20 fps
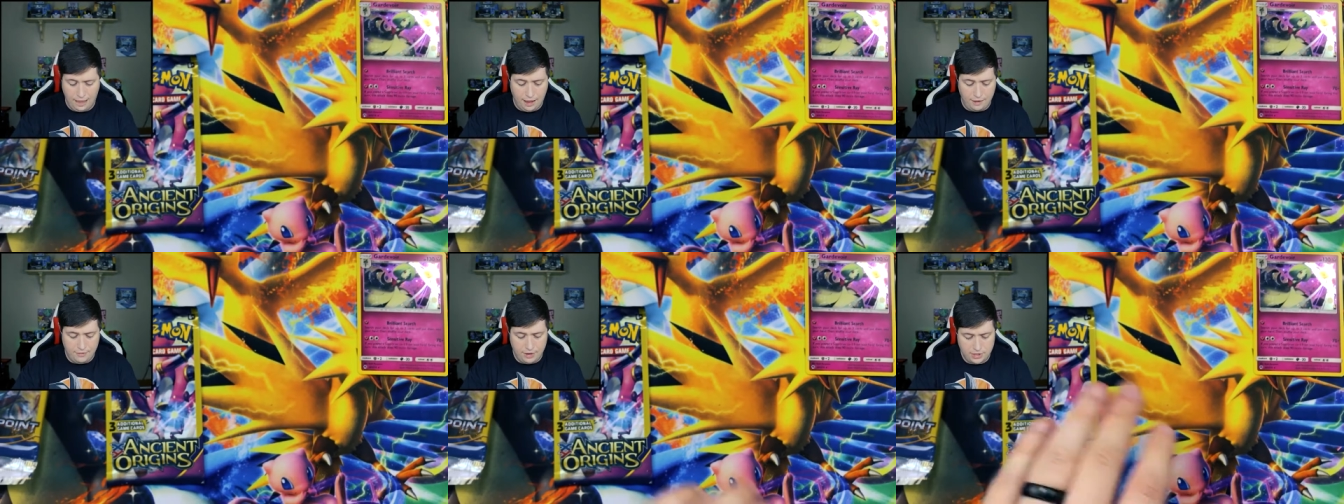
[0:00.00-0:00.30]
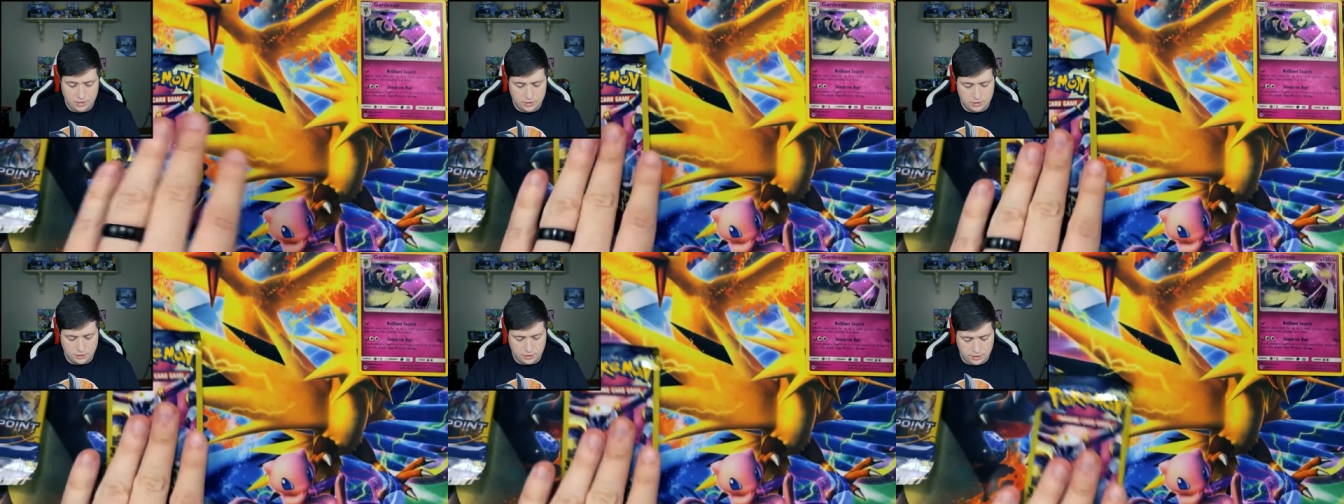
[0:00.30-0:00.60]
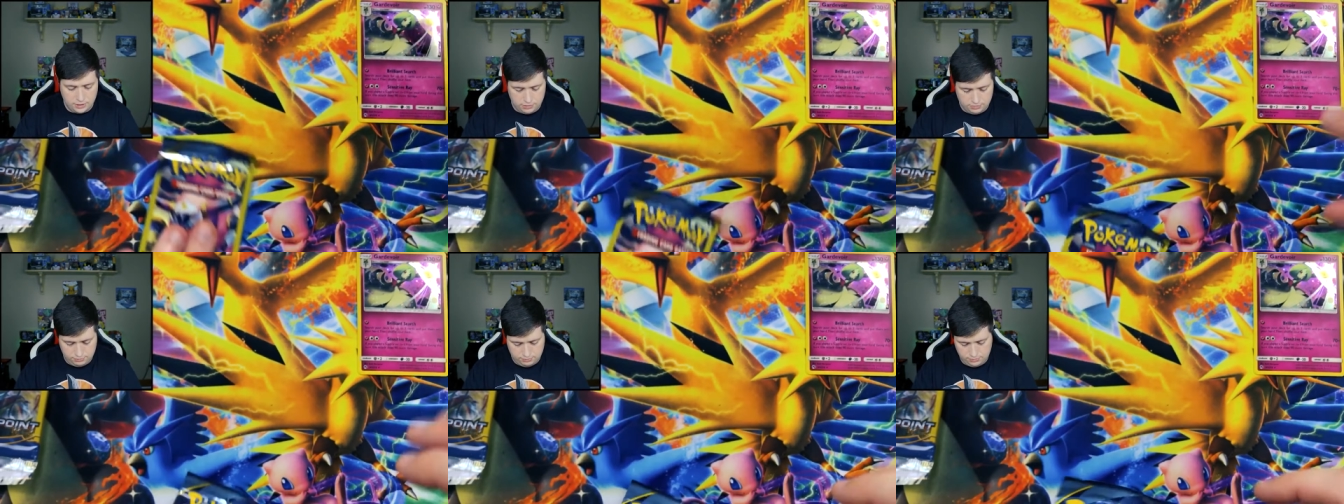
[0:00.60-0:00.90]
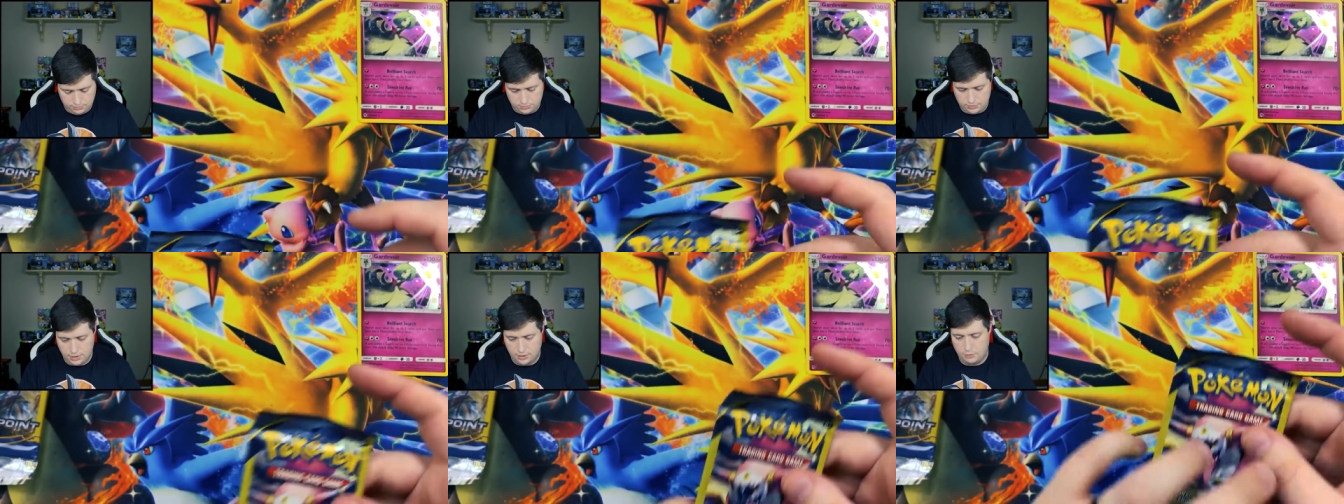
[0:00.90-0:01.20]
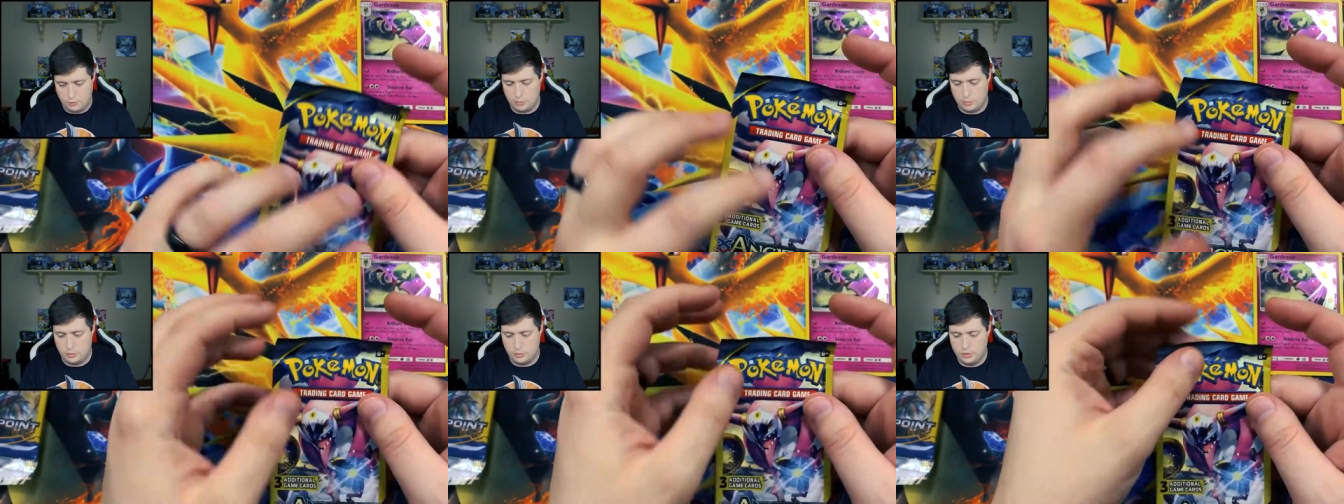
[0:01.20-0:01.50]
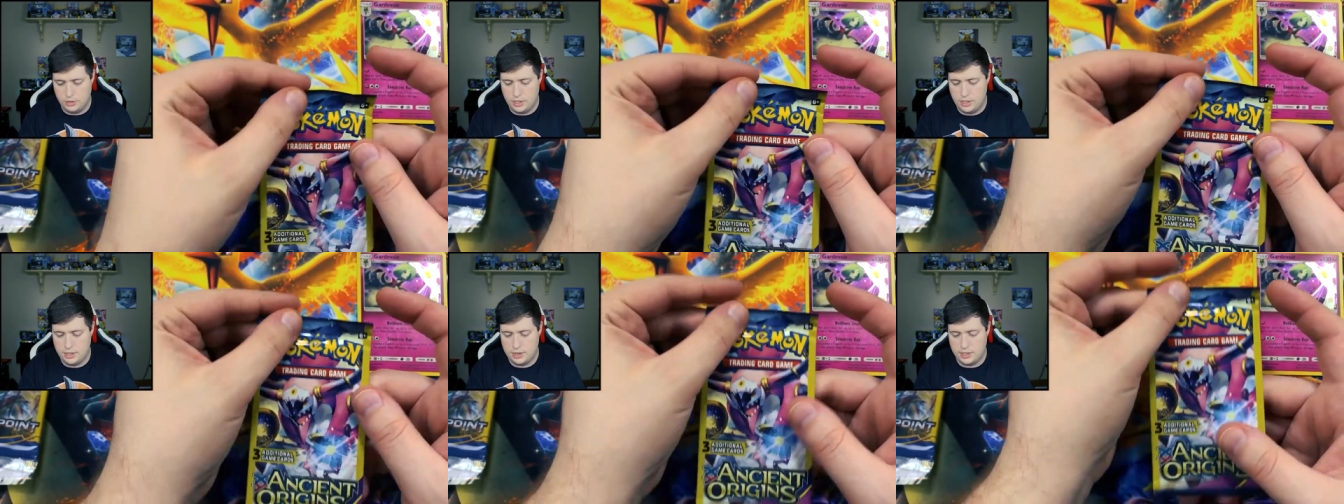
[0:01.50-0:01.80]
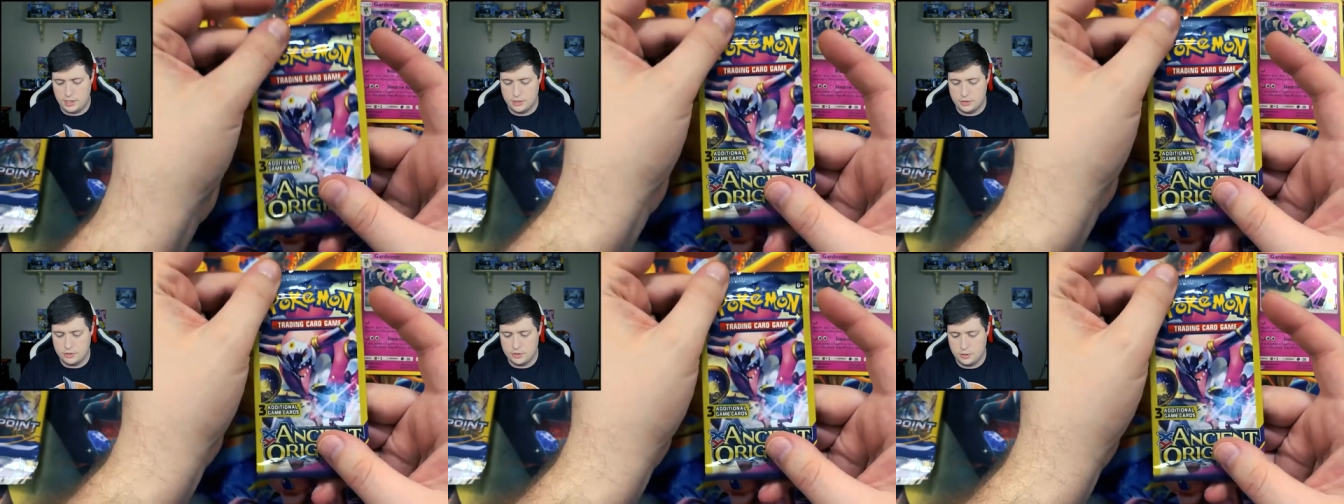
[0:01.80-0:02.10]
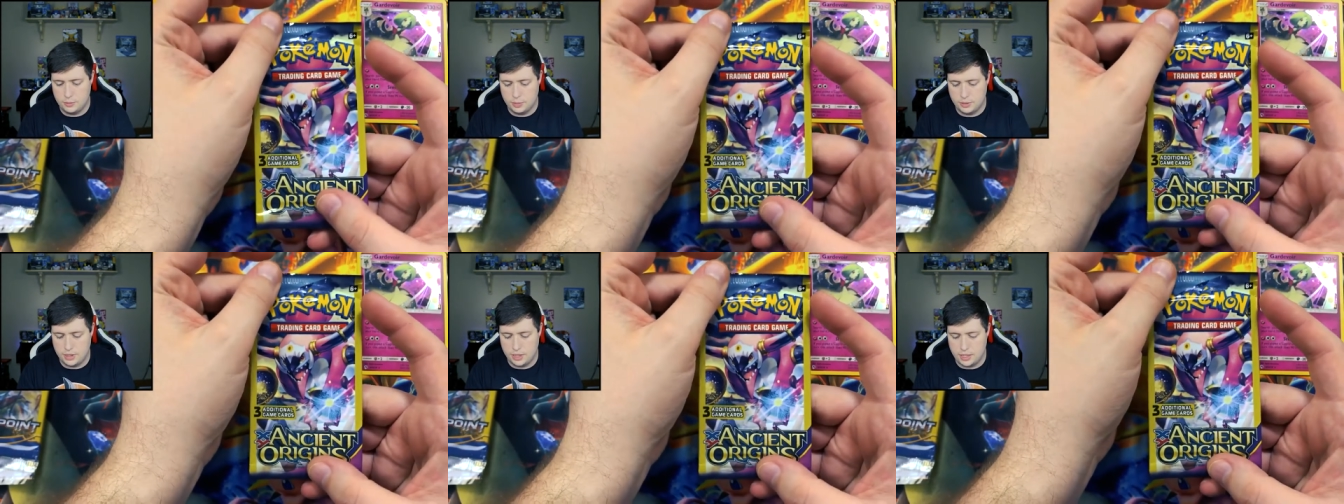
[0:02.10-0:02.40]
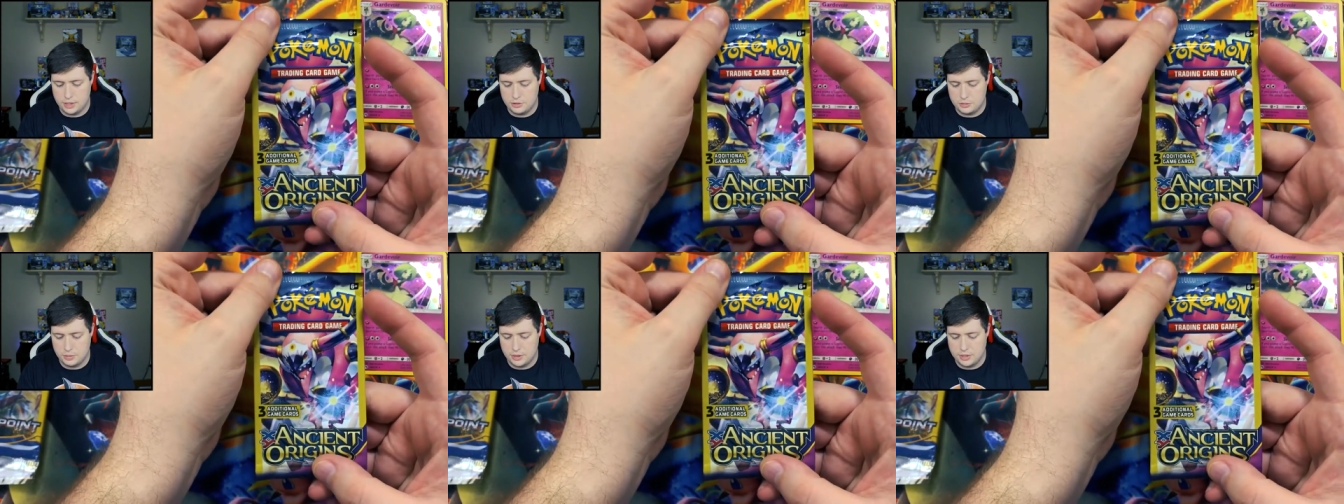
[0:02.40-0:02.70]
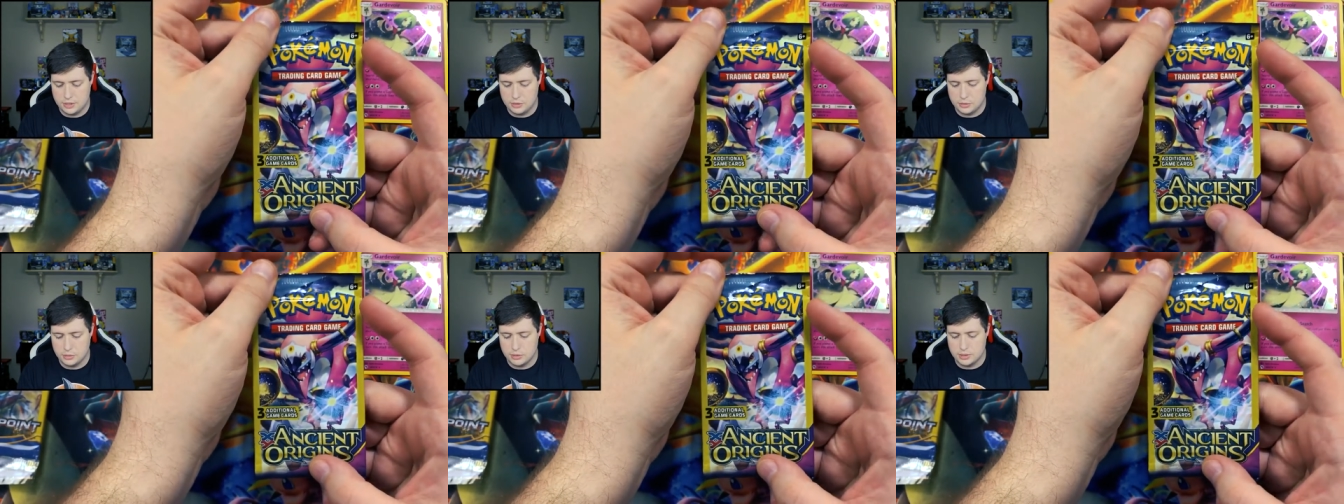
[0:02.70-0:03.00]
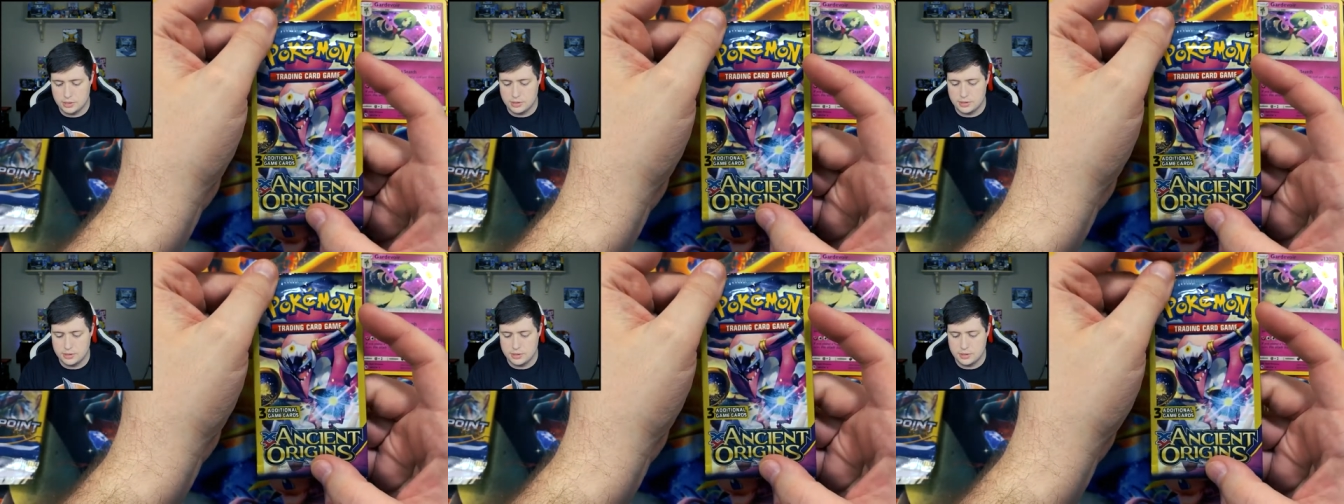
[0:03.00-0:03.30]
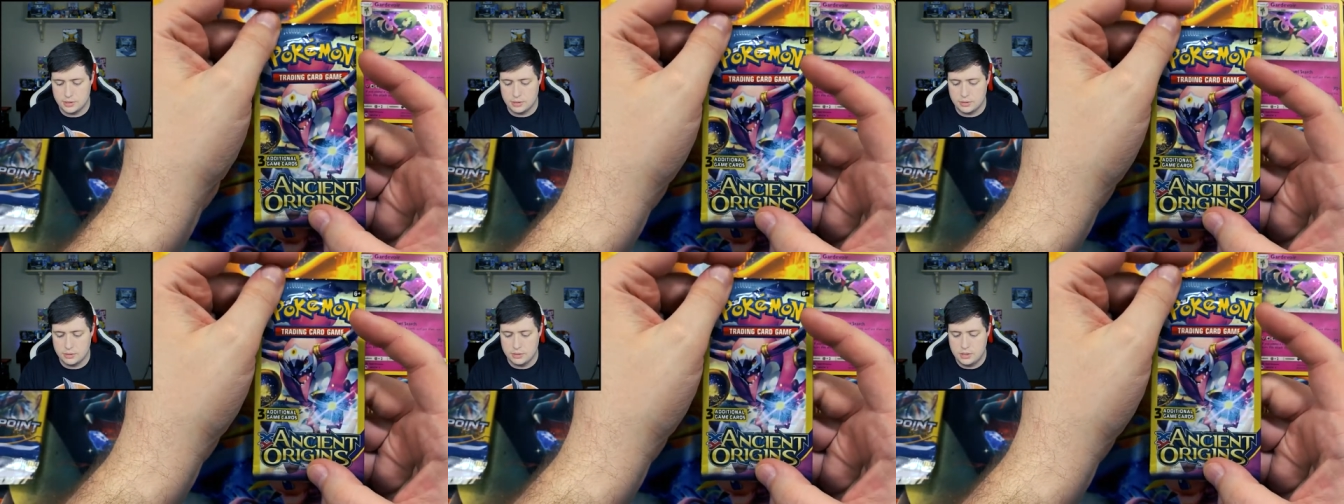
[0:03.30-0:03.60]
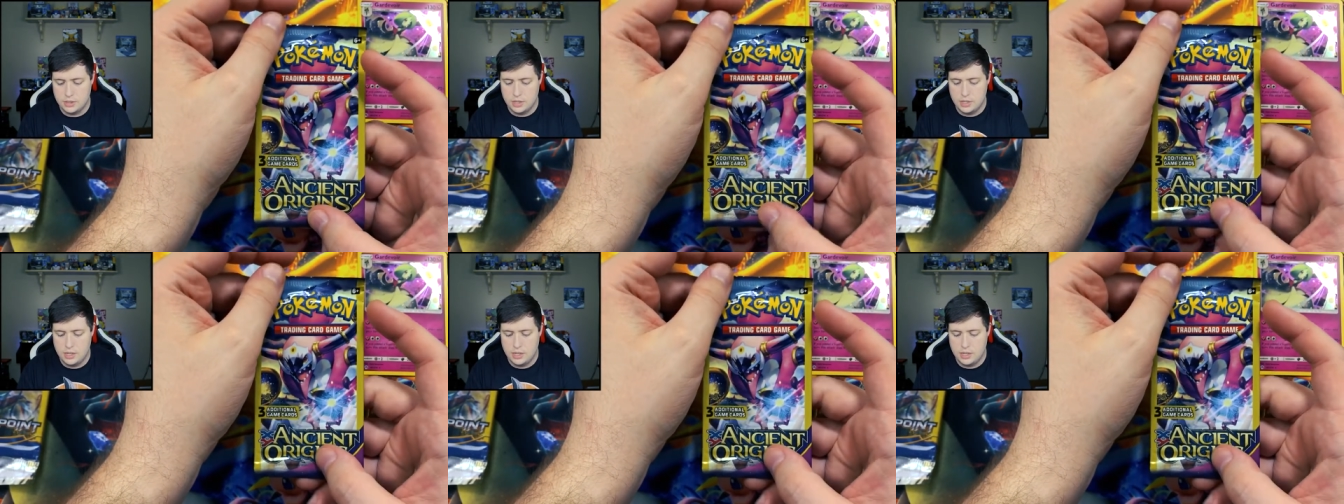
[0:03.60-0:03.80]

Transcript: I've actually never pulled anything super nice from Ancient Origins, so